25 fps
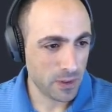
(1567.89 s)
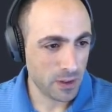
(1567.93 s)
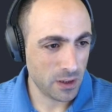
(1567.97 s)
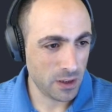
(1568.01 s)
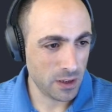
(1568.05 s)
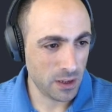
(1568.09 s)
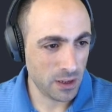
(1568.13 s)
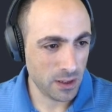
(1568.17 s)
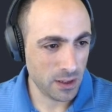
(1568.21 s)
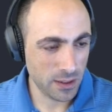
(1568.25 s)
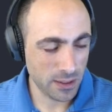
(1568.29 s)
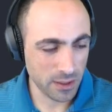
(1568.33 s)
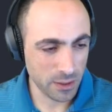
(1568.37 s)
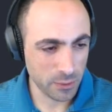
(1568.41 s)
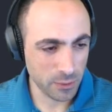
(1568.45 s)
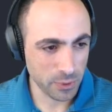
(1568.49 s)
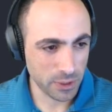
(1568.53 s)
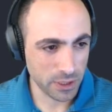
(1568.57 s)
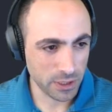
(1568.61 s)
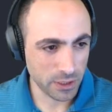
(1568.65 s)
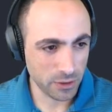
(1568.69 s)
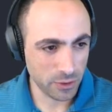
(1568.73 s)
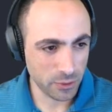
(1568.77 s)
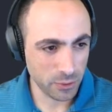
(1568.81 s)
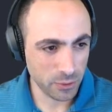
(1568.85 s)
And then we
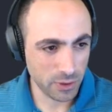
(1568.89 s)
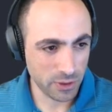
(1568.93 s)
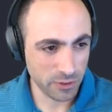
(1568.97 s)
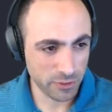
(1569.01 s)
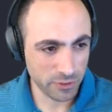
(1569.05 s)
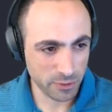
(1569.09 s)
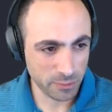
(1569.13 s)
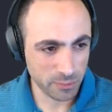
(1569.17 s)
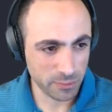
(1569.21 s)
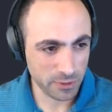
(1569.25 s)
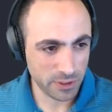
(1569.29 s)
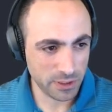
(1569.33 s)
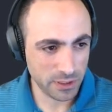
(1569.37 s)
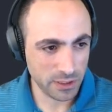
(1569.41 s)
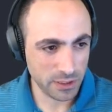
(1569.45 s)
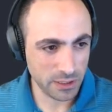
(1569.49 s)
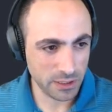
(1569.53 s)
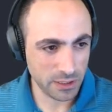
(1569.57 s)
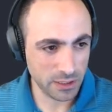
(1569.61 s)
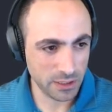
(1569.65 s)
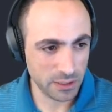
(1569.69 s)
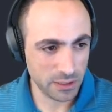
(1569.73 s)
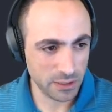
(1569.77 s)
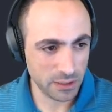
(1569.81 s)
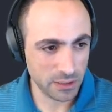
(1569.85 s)
can do
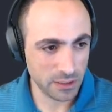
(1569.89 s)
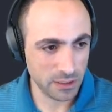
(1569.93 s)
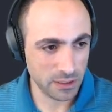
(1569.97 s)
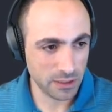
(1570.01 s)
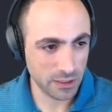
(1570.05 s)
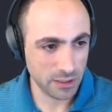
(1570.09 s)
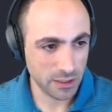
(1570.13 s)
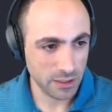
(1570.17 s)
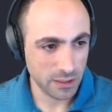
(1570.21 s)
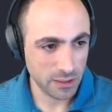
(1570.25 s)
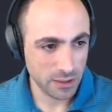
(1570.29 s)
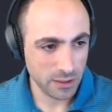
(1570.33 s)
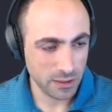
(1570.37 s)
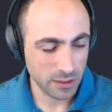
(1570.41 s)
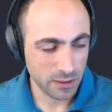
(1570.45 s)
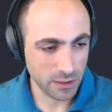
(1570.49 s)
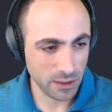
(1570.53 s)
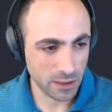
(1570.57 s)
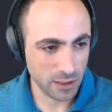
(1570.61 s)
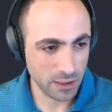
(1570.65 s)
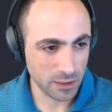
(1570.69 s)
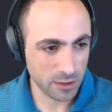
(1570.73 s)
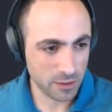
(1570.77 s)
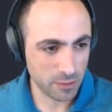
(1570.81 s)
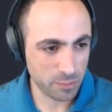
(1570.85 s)
fmt
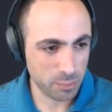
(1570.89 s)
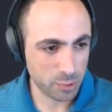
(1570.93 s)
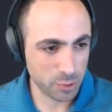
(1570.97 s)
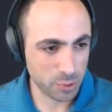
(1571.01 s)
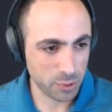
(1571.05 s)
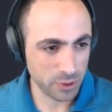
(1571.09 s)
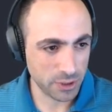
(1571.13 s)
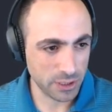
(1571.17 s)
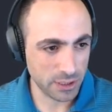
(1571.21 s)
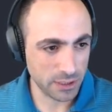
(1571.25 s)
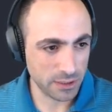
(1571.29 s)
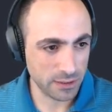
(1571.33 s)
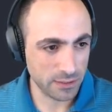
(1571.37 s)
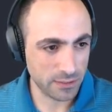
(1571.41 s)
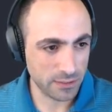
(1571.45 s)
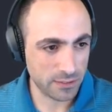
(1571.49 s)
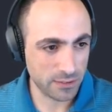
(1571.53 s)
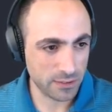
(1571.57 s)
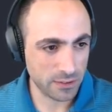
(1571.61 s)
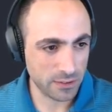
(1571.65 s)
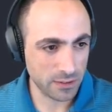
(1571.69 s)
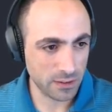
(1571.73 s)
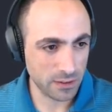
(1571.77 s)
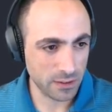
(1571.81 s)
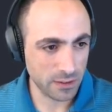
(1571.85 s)
dot
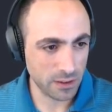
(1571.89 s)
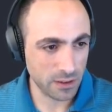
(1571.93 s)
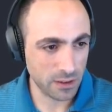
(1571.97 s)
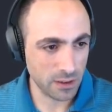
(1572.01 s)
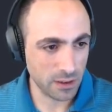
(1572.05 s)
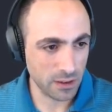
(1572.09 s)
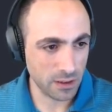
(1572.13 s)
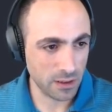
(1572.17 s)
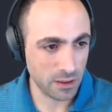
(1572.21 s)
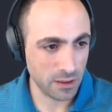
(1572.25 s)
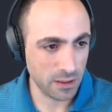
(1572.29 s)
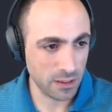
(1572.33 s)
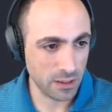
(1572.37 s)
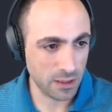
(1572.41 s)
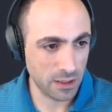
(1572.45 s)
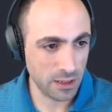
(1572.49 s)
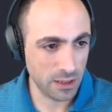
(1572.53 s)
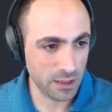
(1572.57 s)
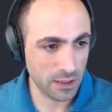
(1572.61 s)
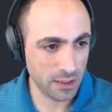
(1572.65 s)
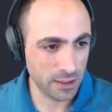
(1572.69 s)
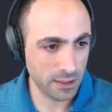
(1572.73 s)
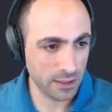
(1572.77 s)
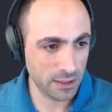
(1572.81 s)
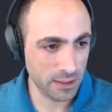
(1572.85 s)
print
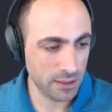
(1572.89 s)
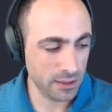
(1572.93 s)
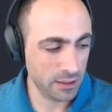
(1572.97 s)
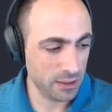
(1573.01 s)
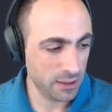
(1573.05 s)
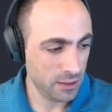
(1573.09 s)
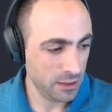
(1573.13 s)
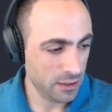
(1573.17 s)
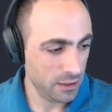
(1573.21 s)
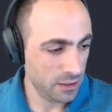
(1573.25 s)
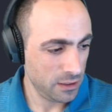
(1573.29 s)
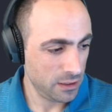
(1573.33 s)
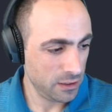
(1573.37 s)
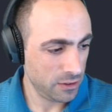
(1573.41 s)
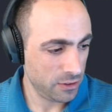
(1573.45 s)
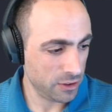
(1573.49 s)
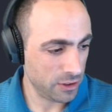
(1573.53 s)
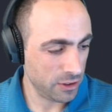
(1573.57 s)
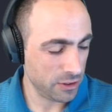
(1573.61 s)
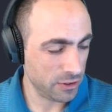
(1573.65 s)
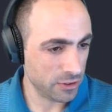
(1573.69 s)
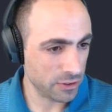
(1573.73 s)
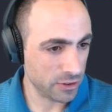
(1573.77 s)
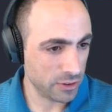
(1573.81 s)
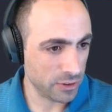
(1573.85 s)
line
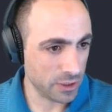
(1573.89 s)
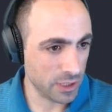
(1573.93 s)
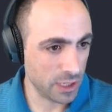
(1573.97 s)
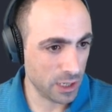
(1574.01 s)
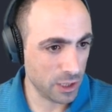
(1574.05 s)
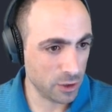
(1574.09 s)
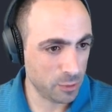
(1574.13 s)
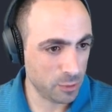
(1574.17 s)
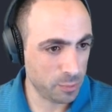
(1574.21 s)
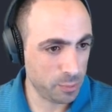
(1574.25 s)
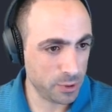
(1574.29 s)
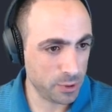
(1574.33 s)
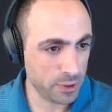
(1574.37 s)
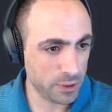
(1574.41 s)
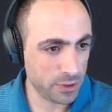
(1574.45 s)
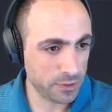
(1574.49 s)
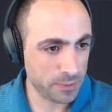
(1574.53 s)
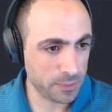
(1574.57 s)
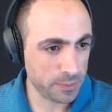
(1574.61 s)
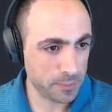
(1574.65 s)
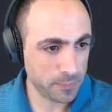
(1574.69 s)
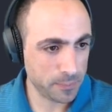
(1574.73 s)
JSON output.